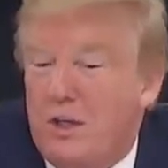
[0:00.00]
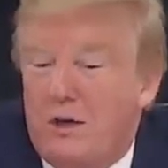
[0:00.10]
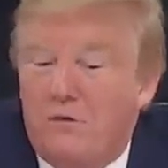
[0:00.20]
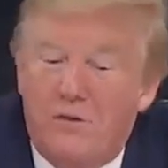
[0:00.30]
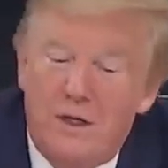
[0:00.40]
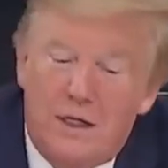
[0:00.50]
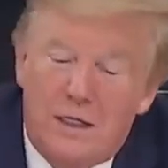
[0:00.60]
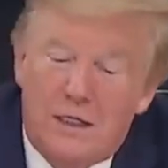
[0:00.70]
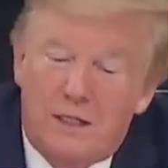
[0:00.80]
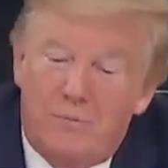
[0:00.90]
that if
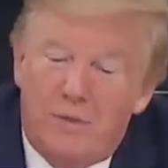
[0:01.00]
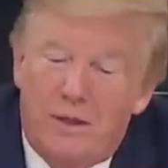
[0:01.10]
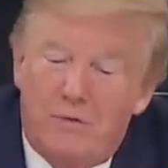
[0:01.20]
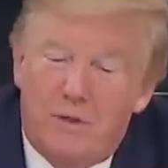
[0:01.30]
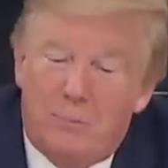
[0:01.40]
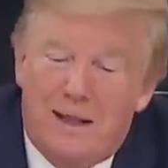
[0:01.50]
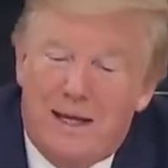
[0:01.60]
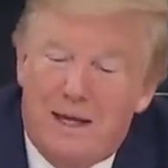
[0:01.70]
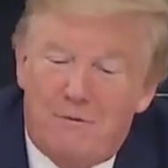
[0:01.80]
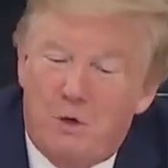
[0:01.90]
if the
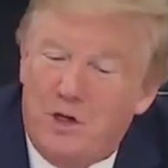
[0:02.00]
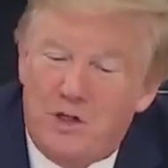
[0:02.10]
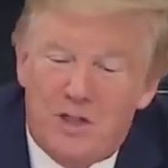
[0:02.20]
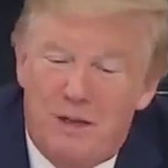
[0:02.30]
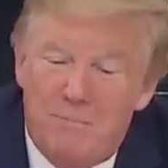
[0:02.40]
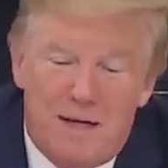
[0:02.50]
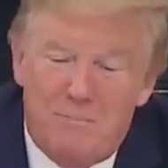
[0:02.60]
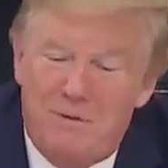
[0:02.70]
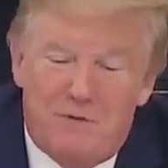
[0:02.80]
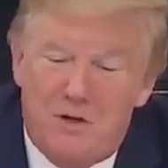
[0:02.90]
plague ever reached them,
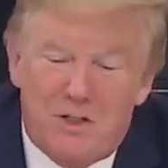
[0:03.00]
I'd be very